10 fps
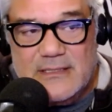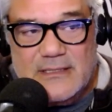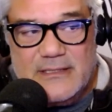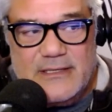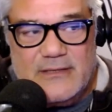
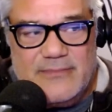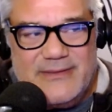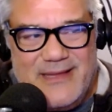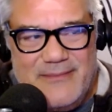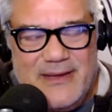But
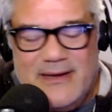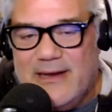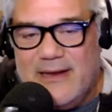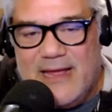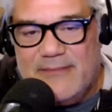that may not
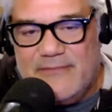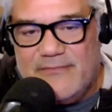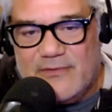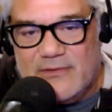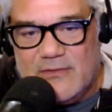happen
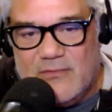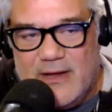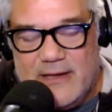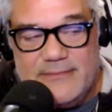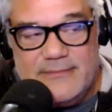for a little while.